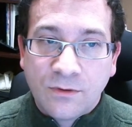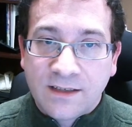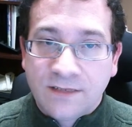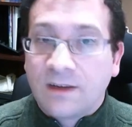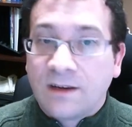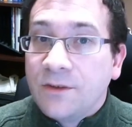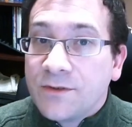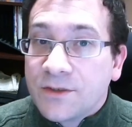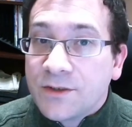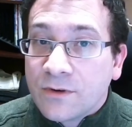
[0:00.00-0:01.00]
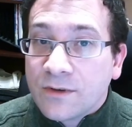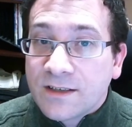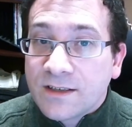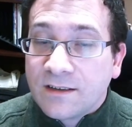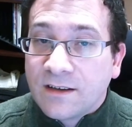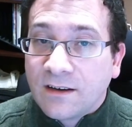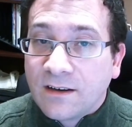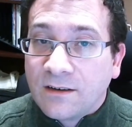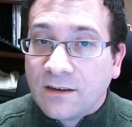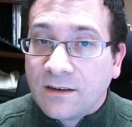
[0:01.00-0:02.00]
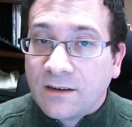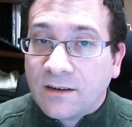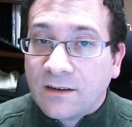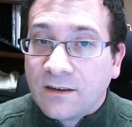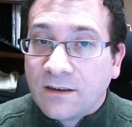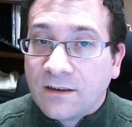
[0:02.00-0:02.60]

as a revenue source that they can use to